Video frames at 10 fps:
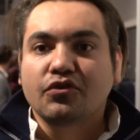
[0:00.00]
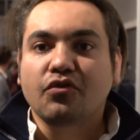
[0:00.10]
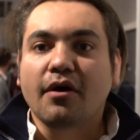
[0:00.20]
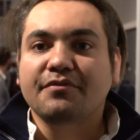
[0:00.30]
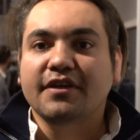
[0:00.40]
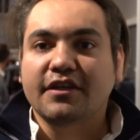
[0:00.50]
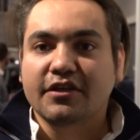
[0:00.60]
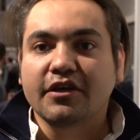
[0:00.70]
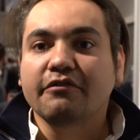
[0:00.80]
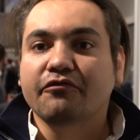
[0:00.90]
to obtain
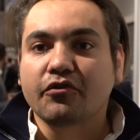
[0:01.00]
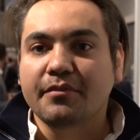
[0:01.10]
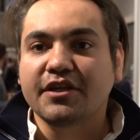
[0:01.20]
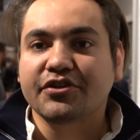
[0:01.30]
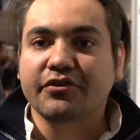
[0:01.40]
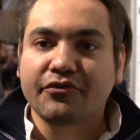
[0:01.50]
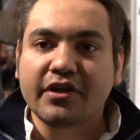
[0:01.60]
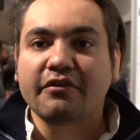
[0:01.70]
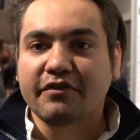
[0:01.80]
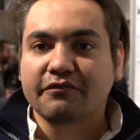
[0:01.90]
information
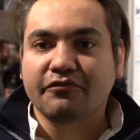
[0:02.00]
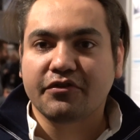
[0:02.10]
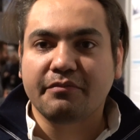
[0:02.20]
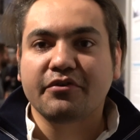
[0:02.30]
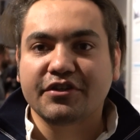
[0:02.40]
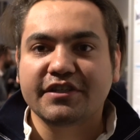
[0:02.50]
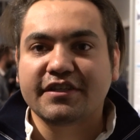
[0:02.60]
relevant for the bridge